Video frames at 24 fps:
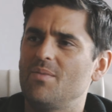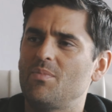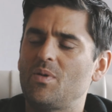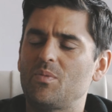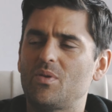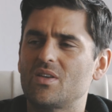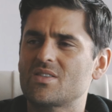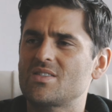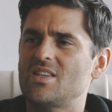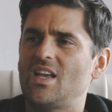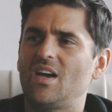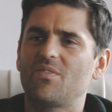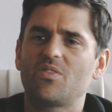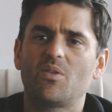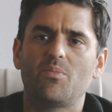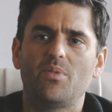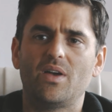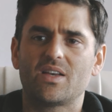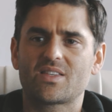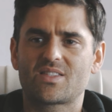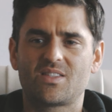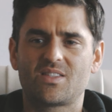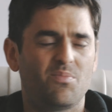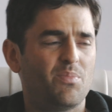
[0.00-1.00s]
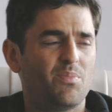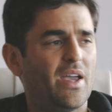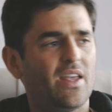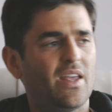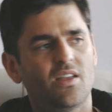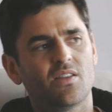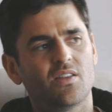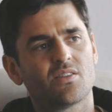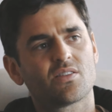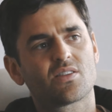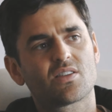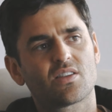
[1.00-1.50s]
maybe doesn't have the best
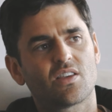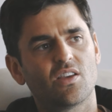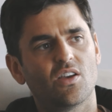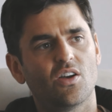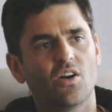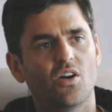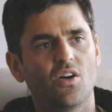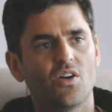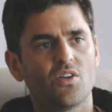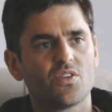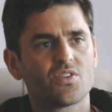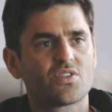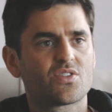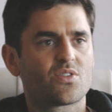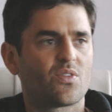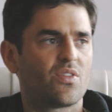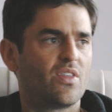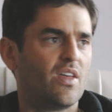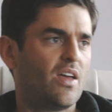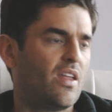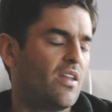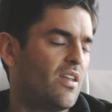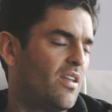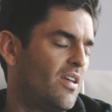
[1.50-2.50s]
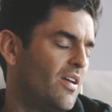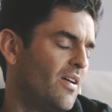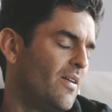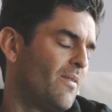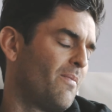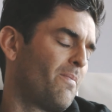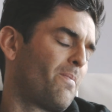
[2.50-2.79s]
debating skills, so then